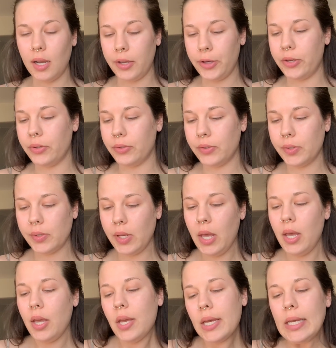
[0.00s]
I use.
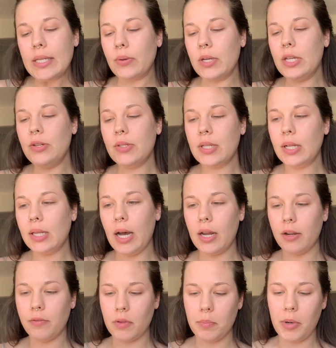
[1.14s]
So I use a lot
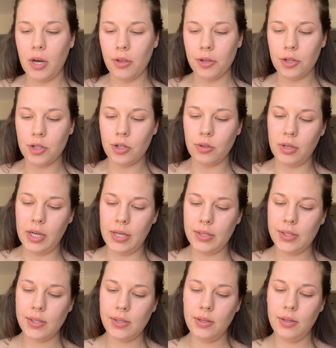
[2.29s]
of the Paula's
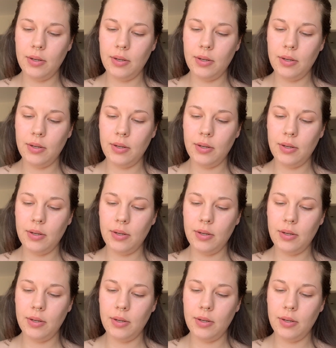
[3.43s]
Choice.